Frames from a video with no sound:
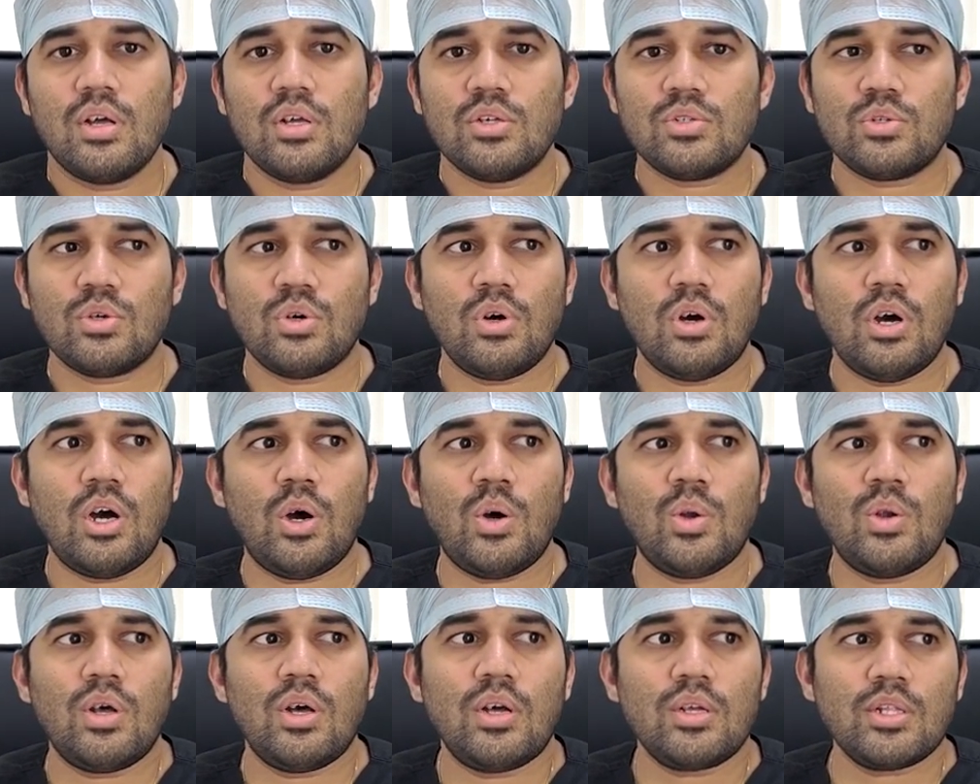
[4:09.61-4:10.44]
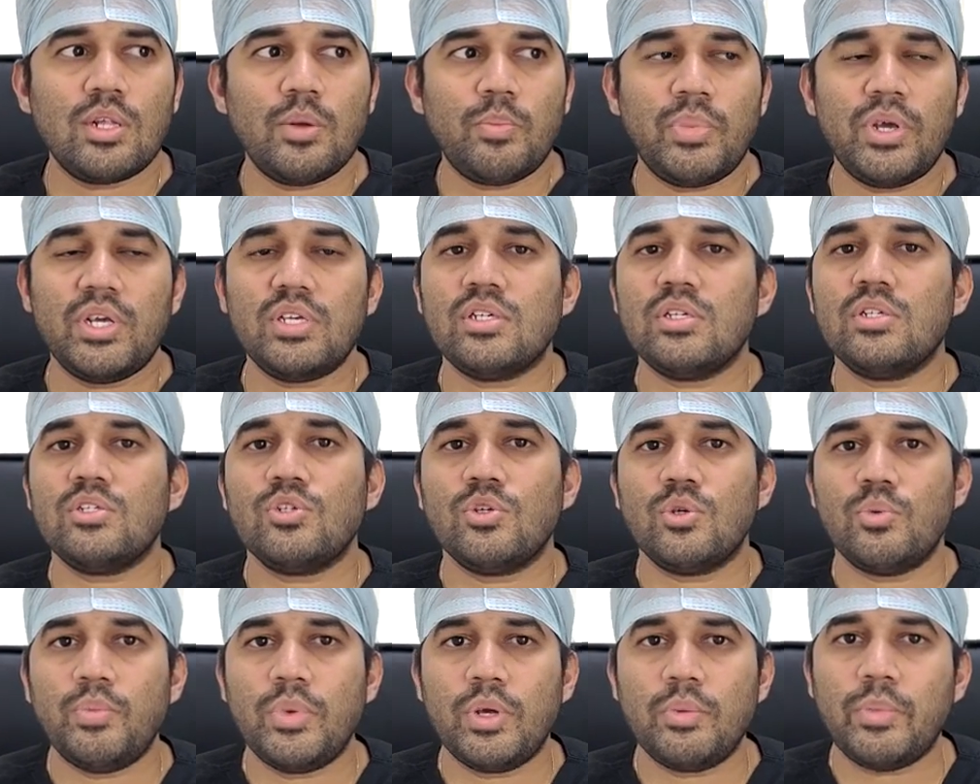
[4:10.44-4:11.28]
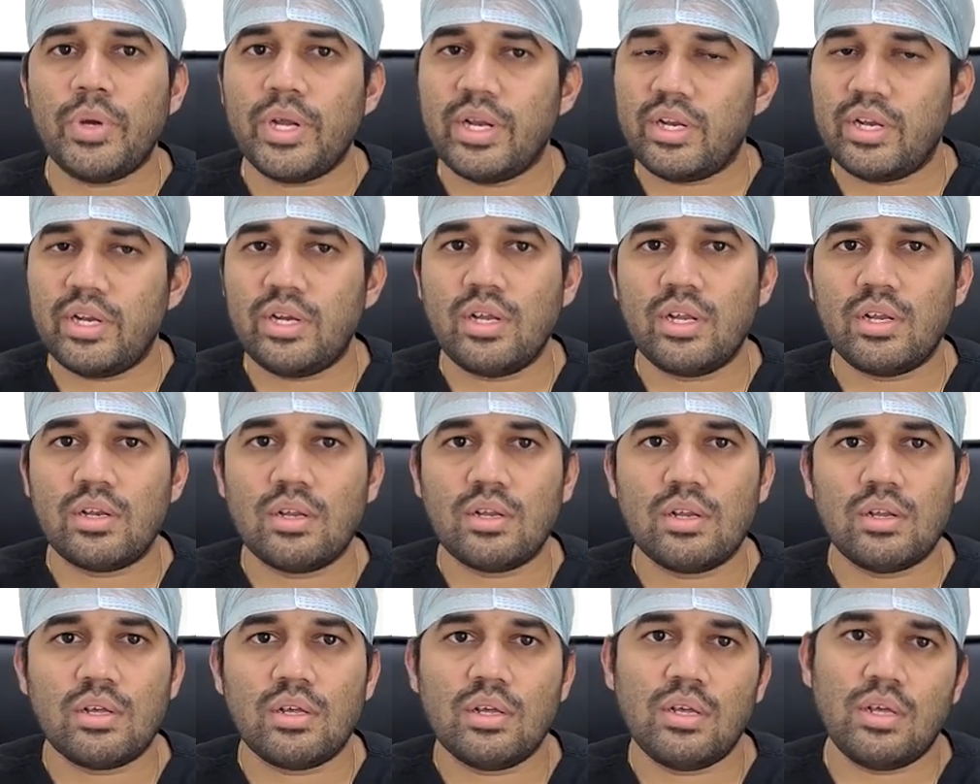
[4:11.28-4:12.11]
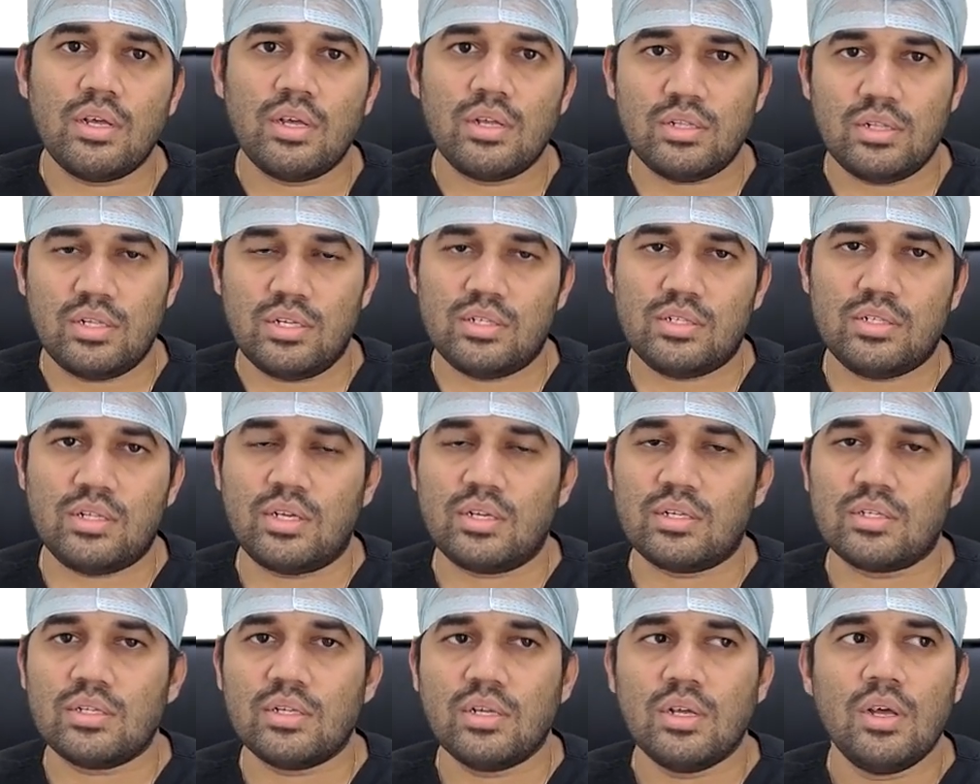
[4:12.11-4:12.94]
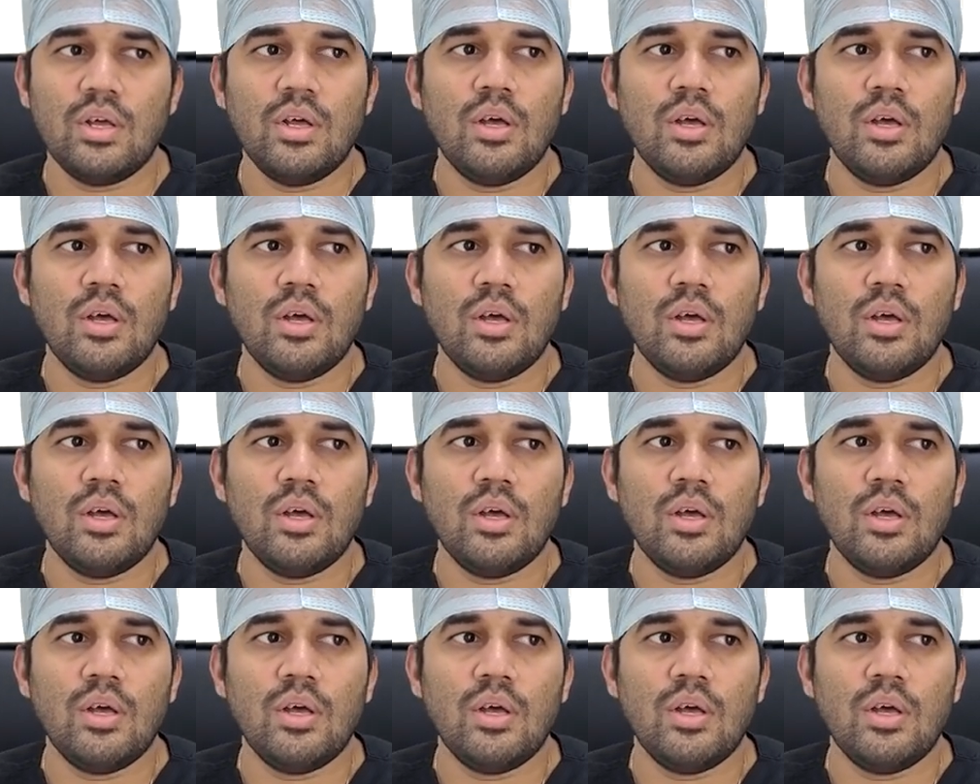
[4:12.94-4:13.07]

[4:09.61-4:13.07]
so how long the patient should be bedridden, these things.